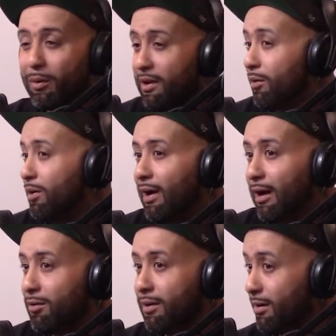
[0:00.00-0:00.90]
we don't know
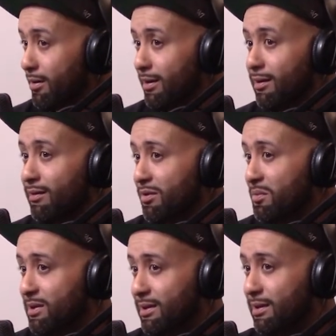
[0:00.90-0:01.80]
how to receive as
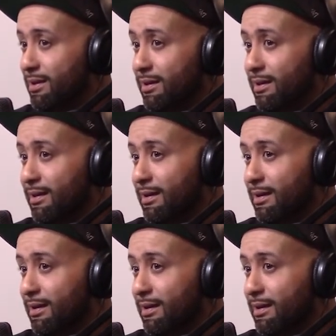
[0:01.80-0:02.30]
well. Yeah,